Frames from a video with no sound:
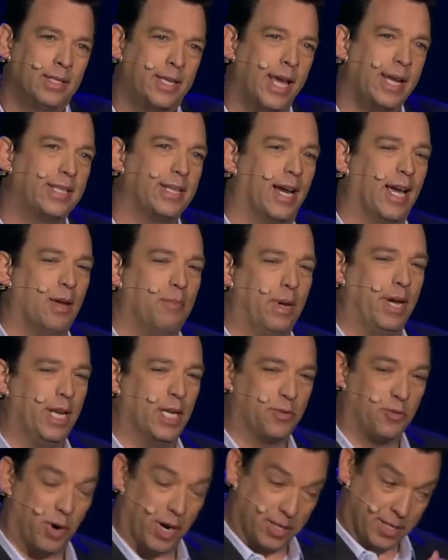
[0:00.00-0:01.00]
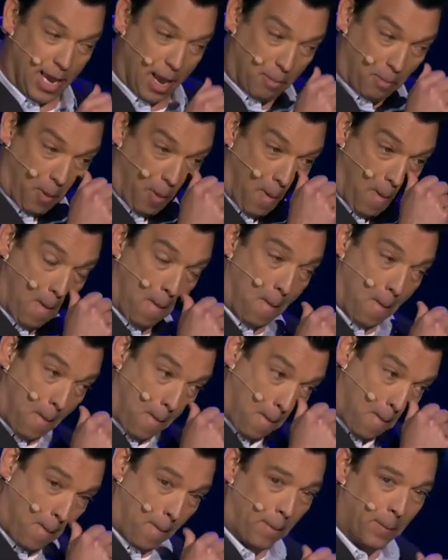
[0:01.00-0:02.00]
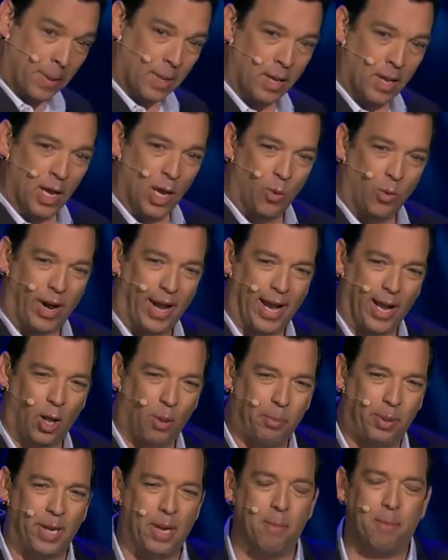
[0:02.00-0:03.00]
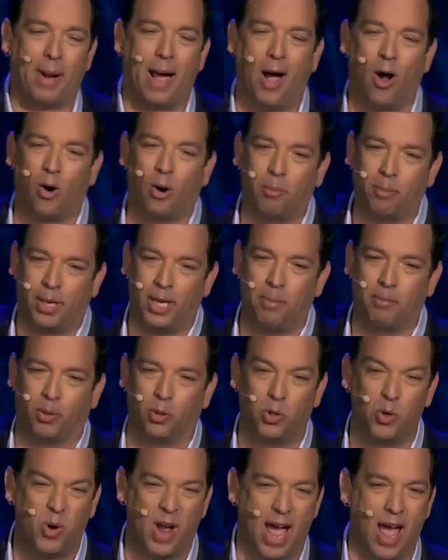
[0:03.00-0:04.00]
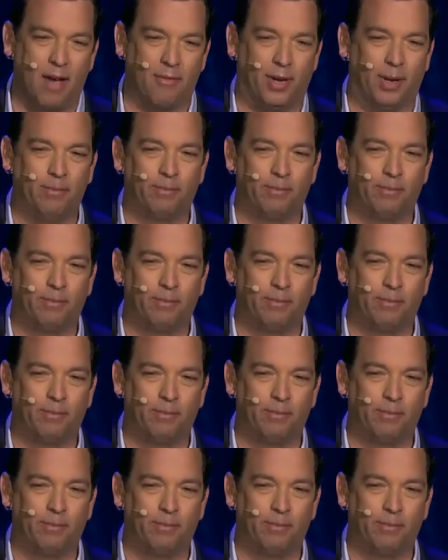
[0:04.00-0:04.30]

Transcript: Take diabetes, for example. We're helping empower people who have